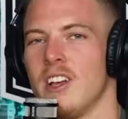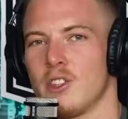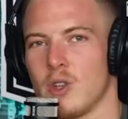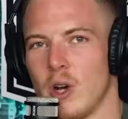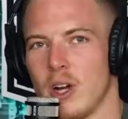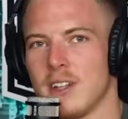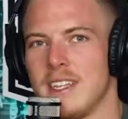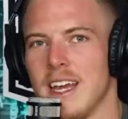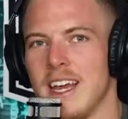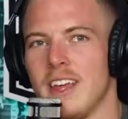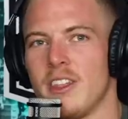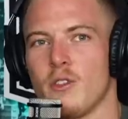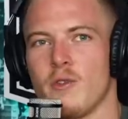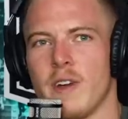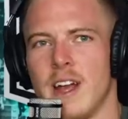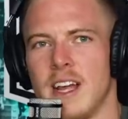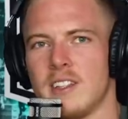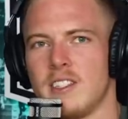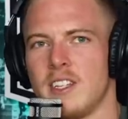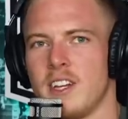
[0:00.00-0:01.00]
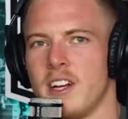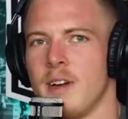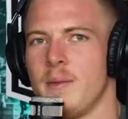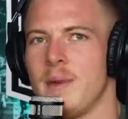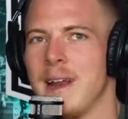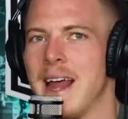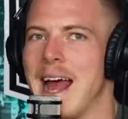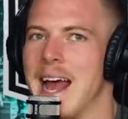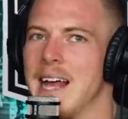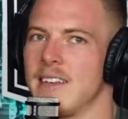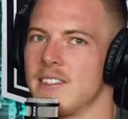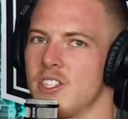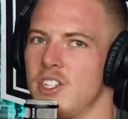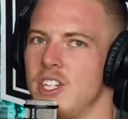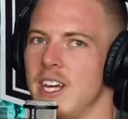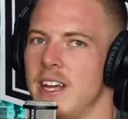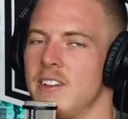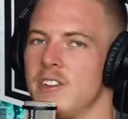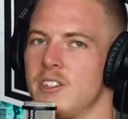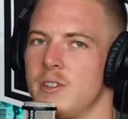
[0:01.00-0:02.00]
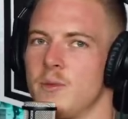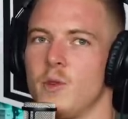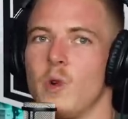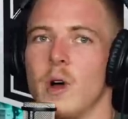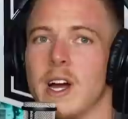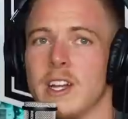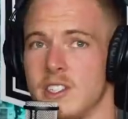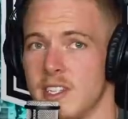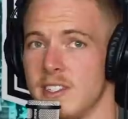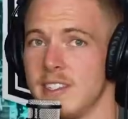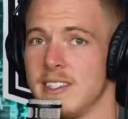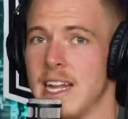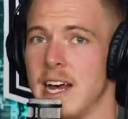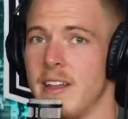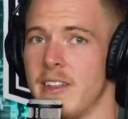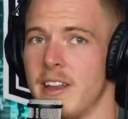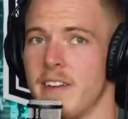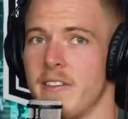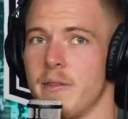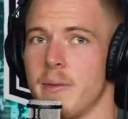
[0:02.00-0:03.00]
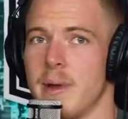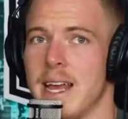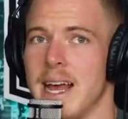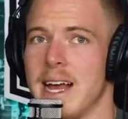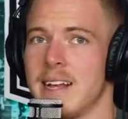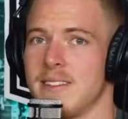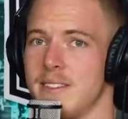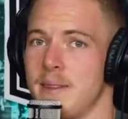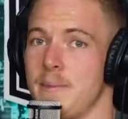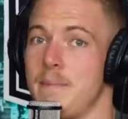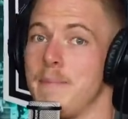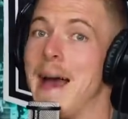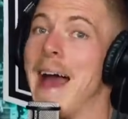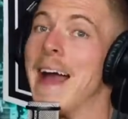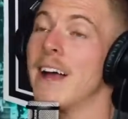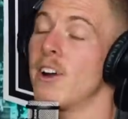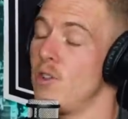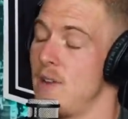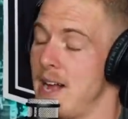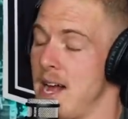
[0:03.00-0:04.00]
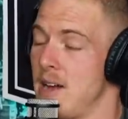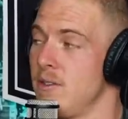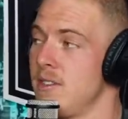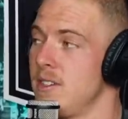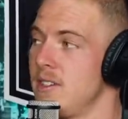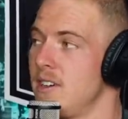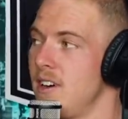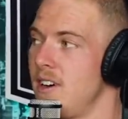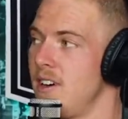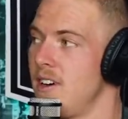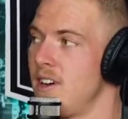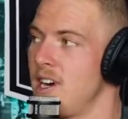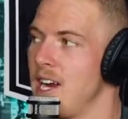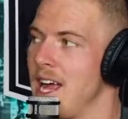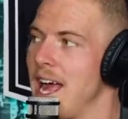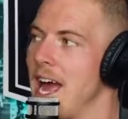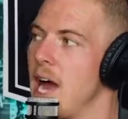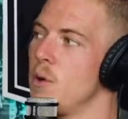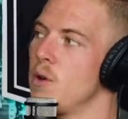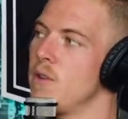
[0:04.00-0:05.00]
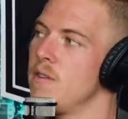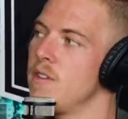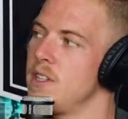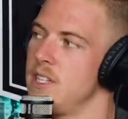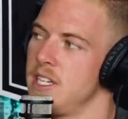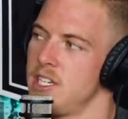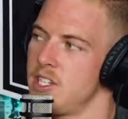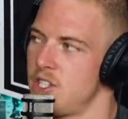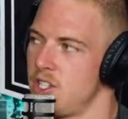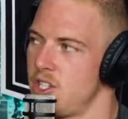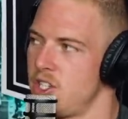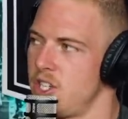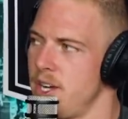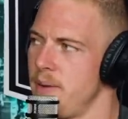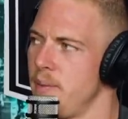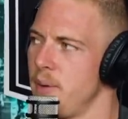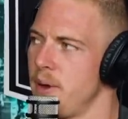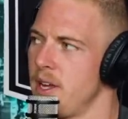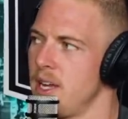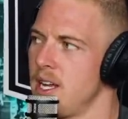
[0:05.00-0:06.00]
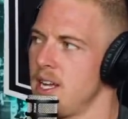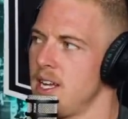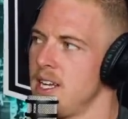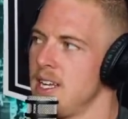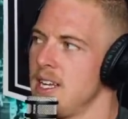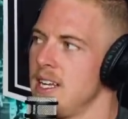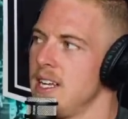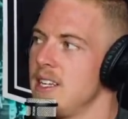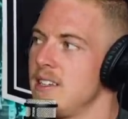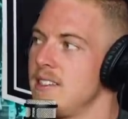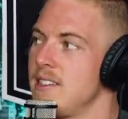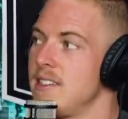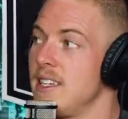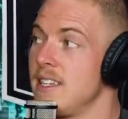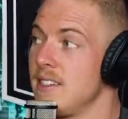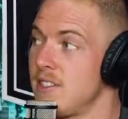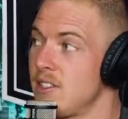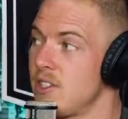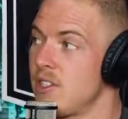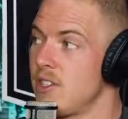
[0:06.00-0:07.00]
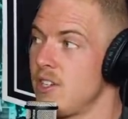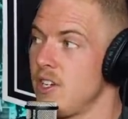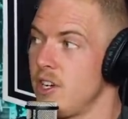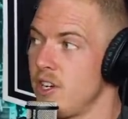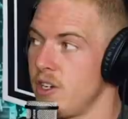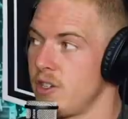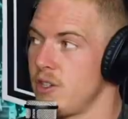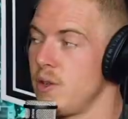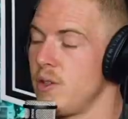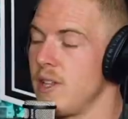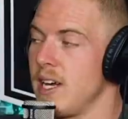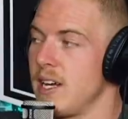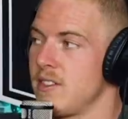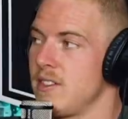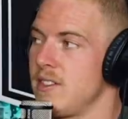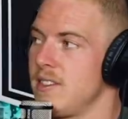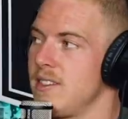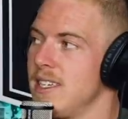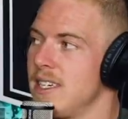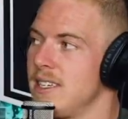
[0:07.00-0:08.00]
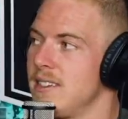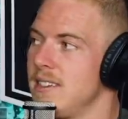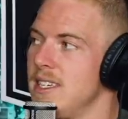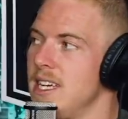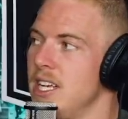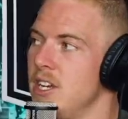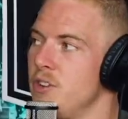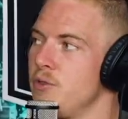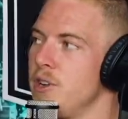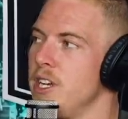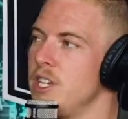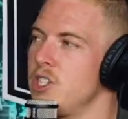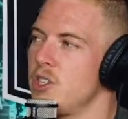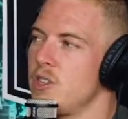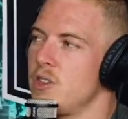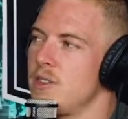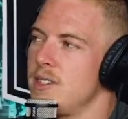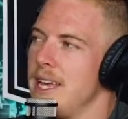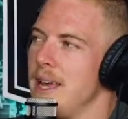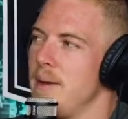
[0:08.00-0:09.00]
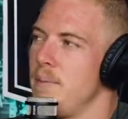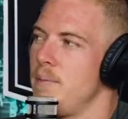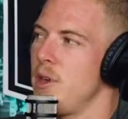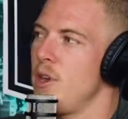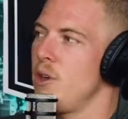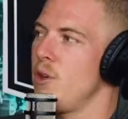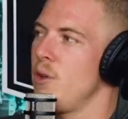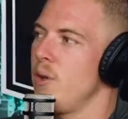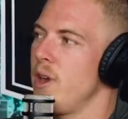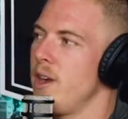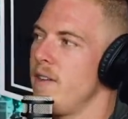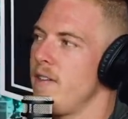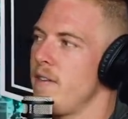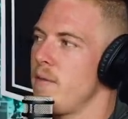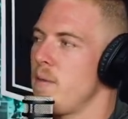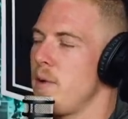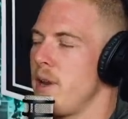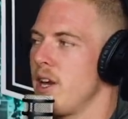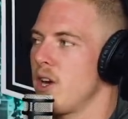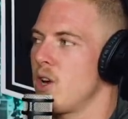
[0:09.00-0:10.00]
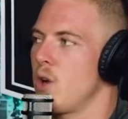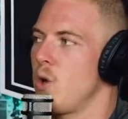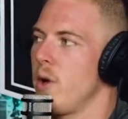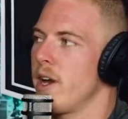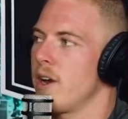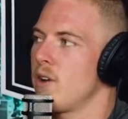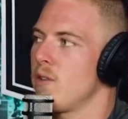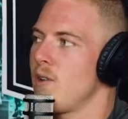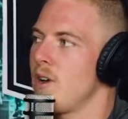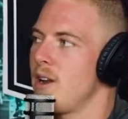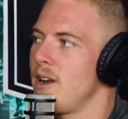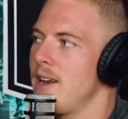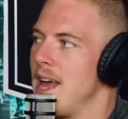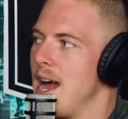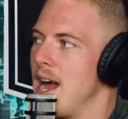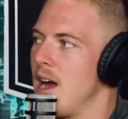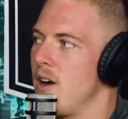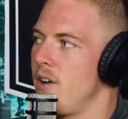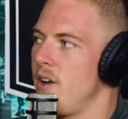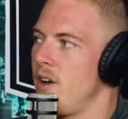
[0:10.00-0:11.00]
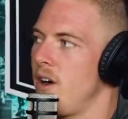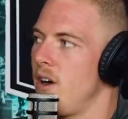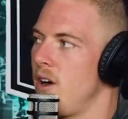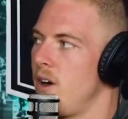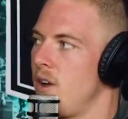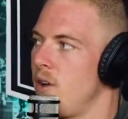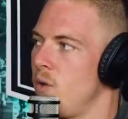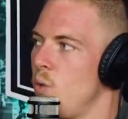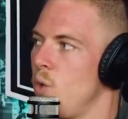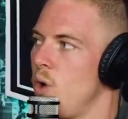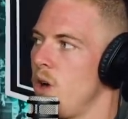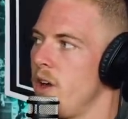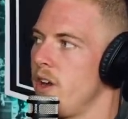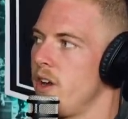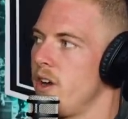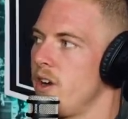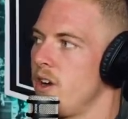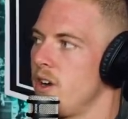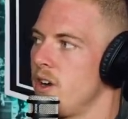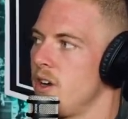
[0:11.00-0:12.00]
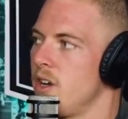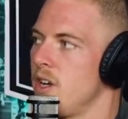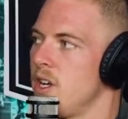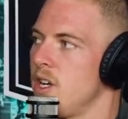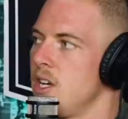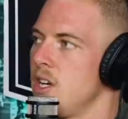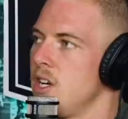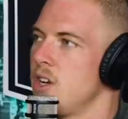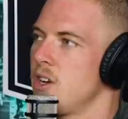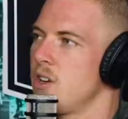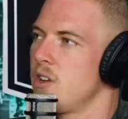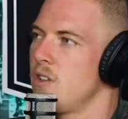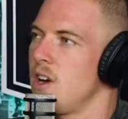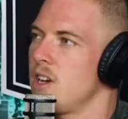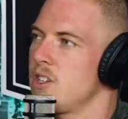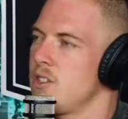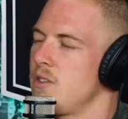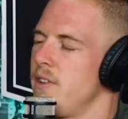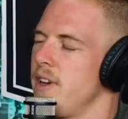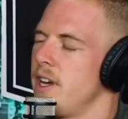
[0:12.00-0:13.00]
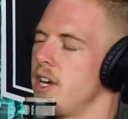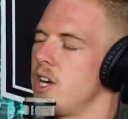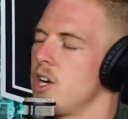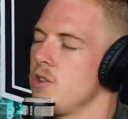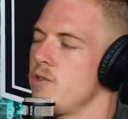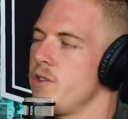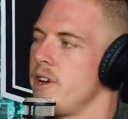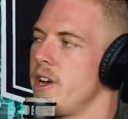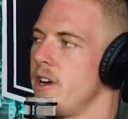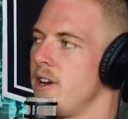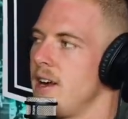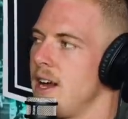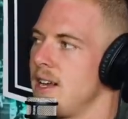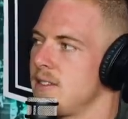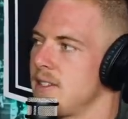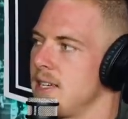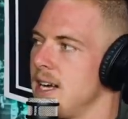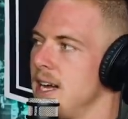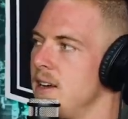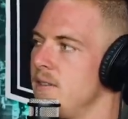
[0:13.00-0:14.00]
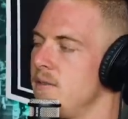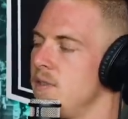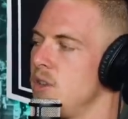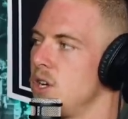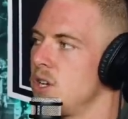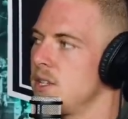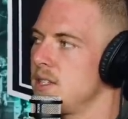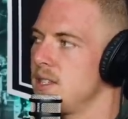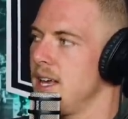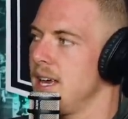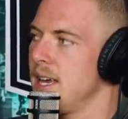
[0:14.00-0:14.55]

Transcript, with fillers: so I'll take the reins here. I'm going to ask Chandler some questions now that everybody has the background on our relationship. Since your two thousand sixteen regional debut, give everybody a quick rundown on what your CrossFit career has kind of looked